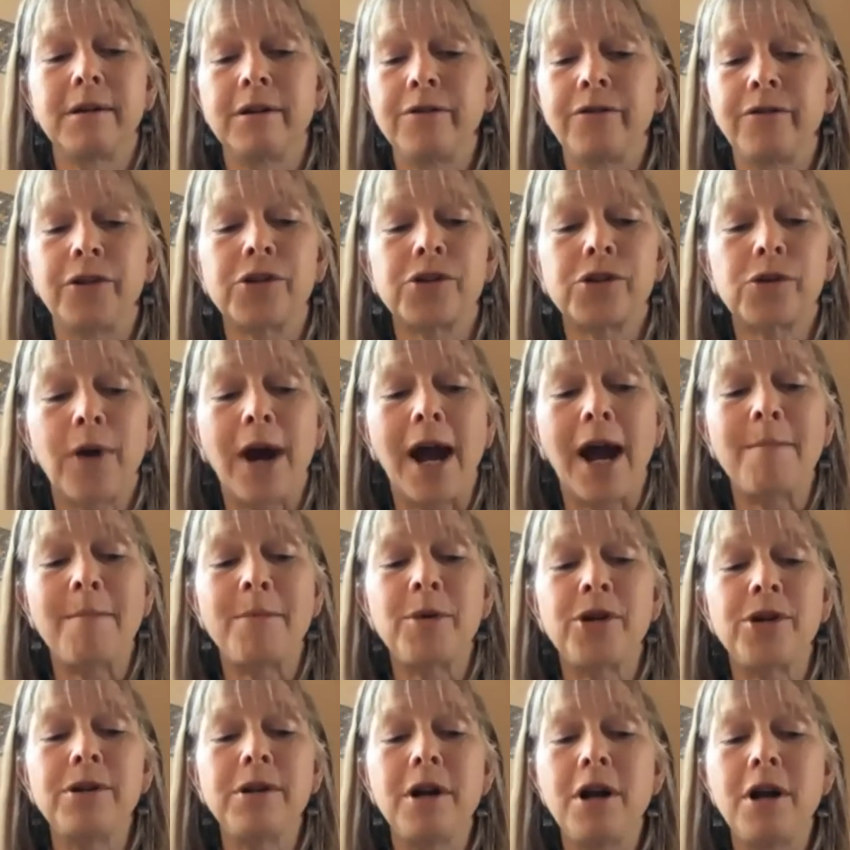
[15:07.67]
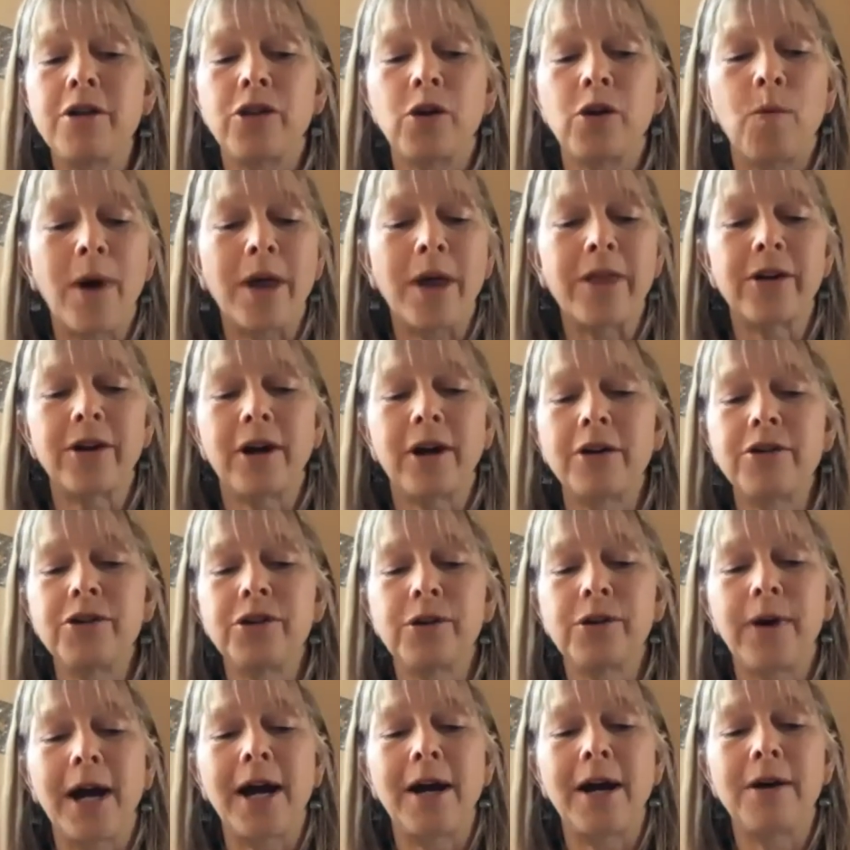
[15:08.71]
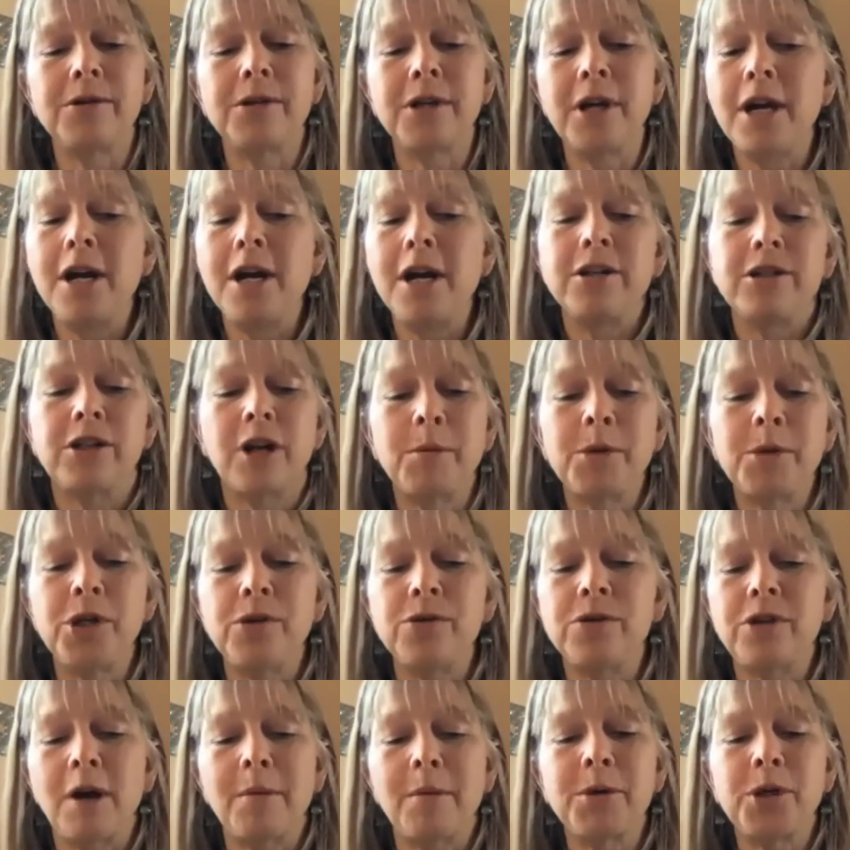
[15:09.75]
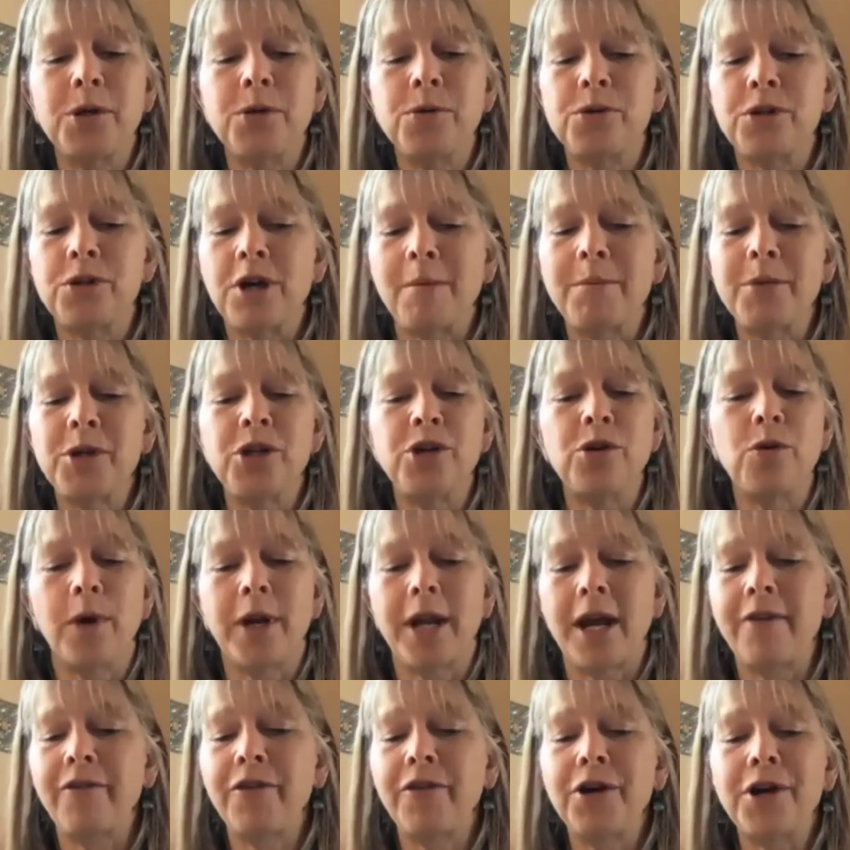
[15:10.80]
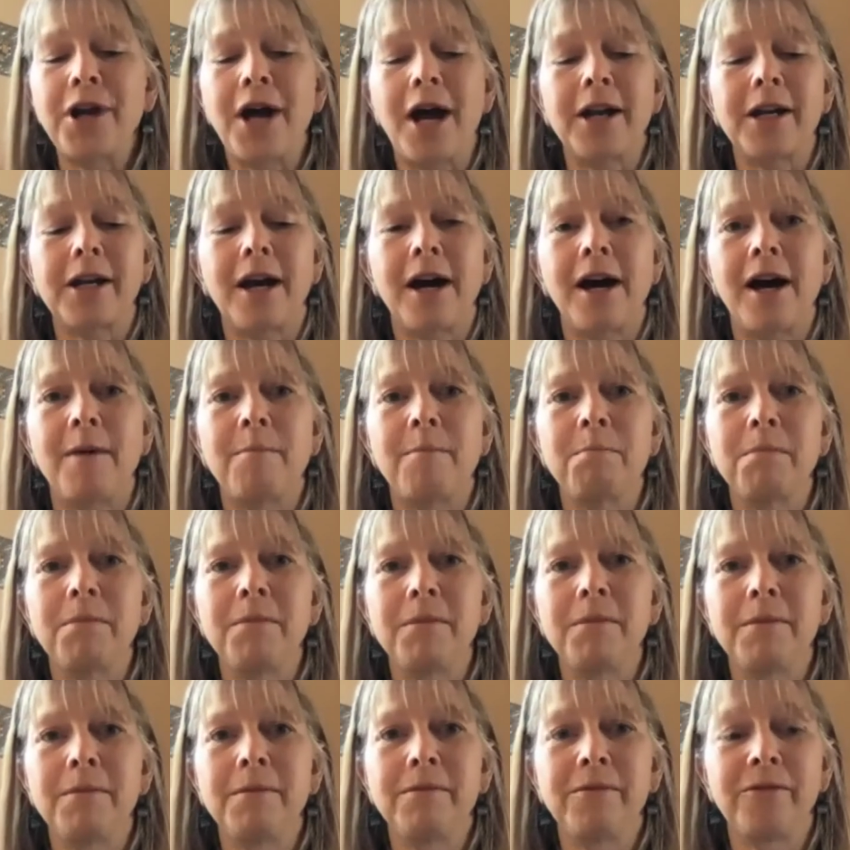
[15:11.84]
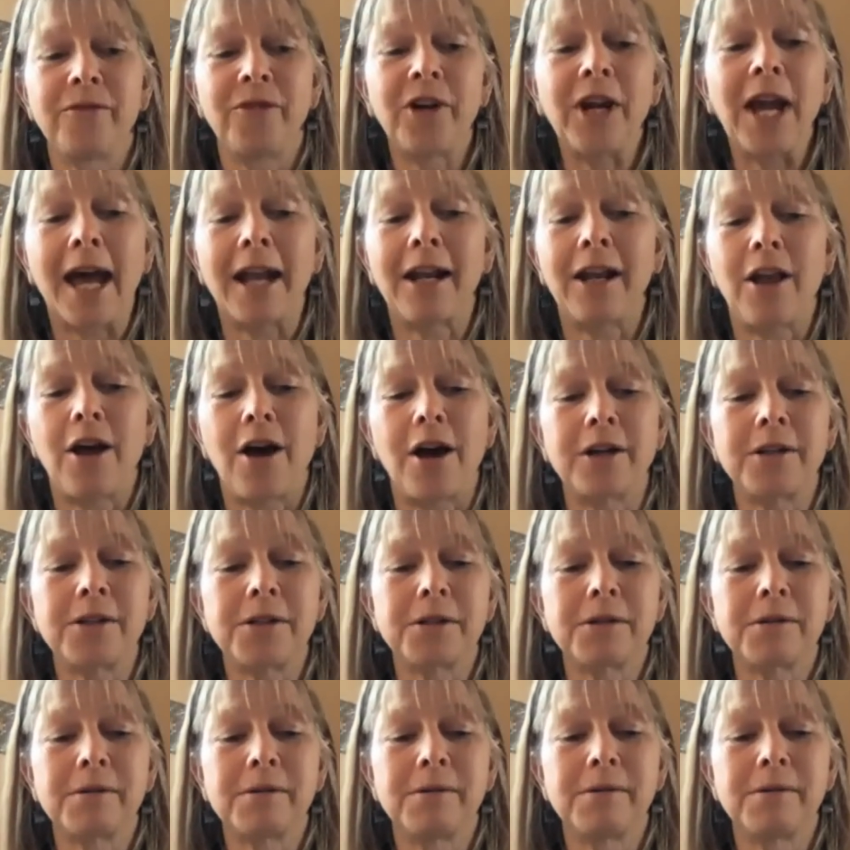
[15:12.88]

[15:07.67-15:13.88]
for Scrabble, the Weather Underground, www.whatever.com, for catalogs,